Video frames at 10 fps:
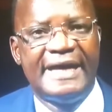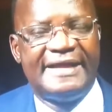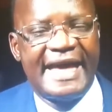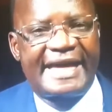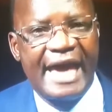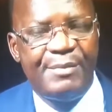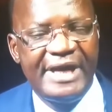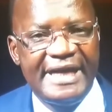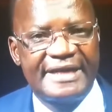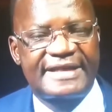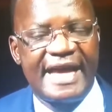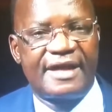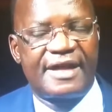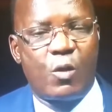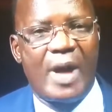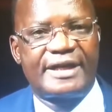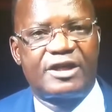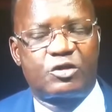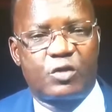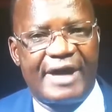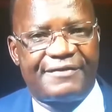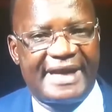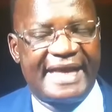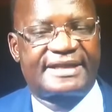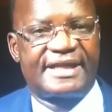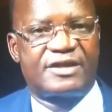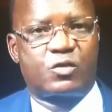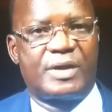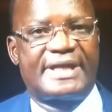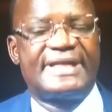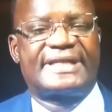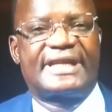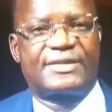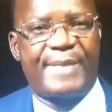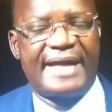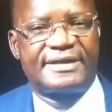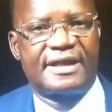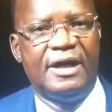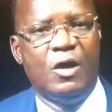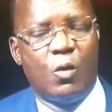They came in saying they wanted to have elections within 6 months.